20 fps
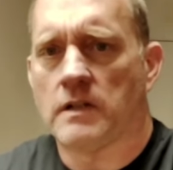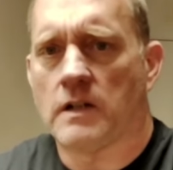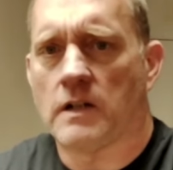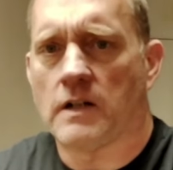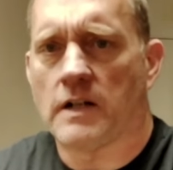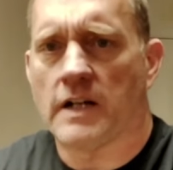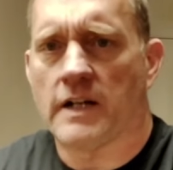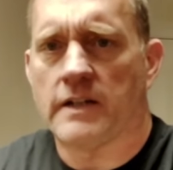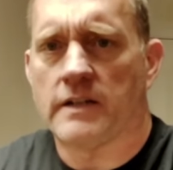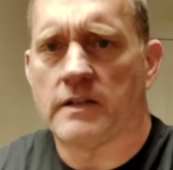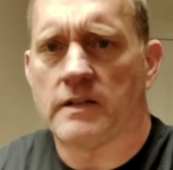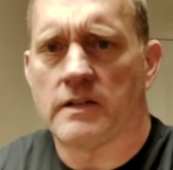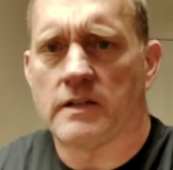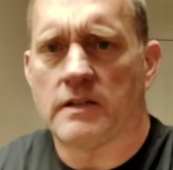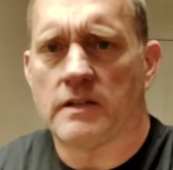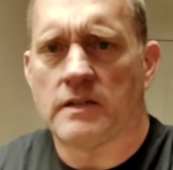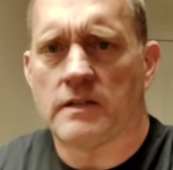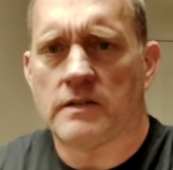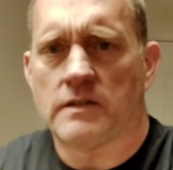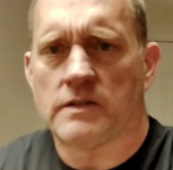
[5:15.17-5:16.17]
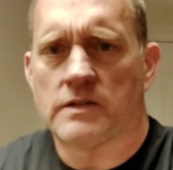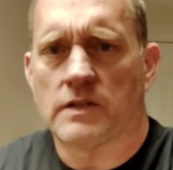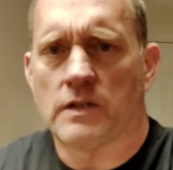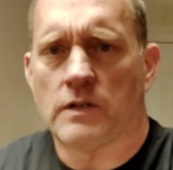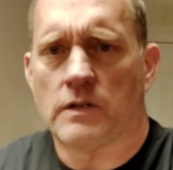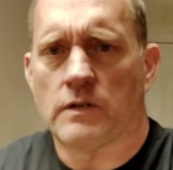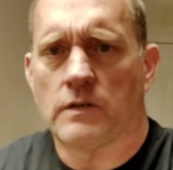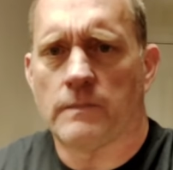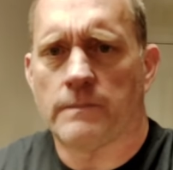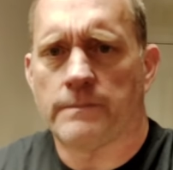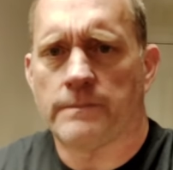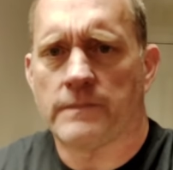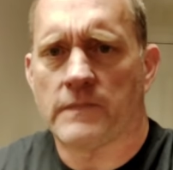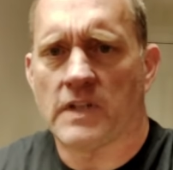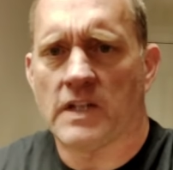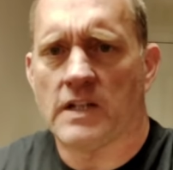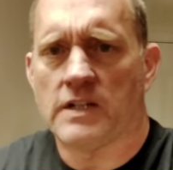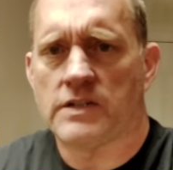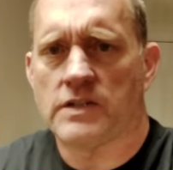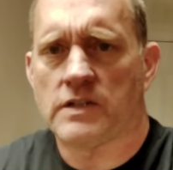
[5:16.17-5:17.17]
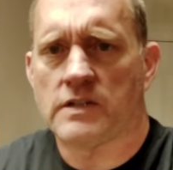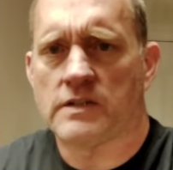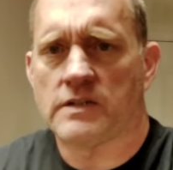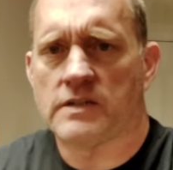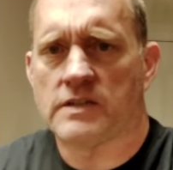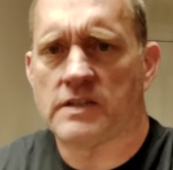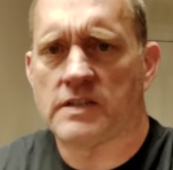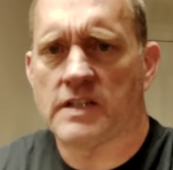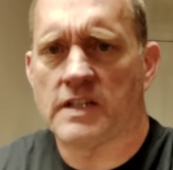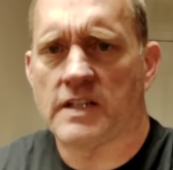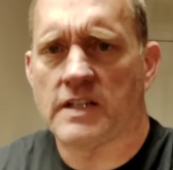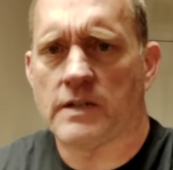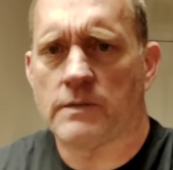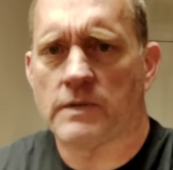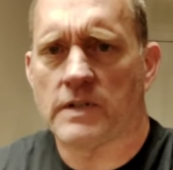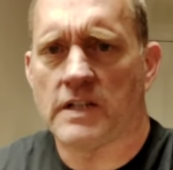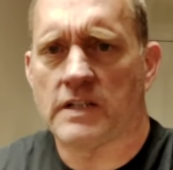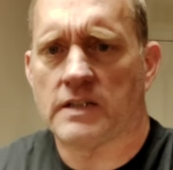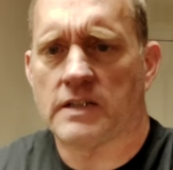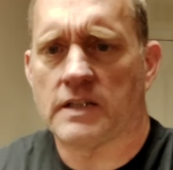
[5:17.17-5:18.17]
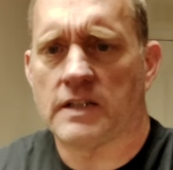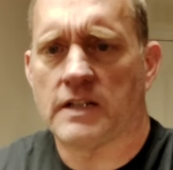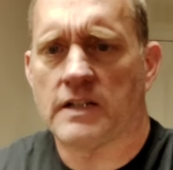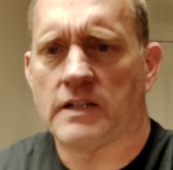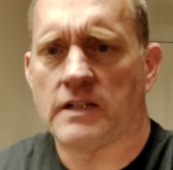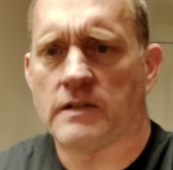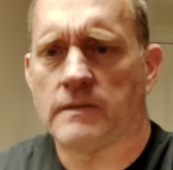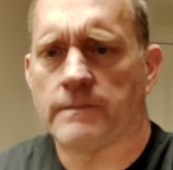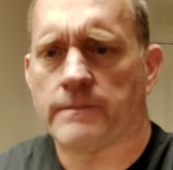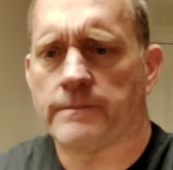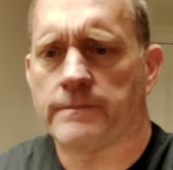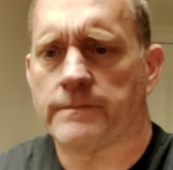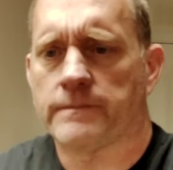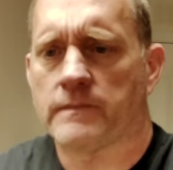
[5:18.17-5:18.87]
All right. So as you can see right there,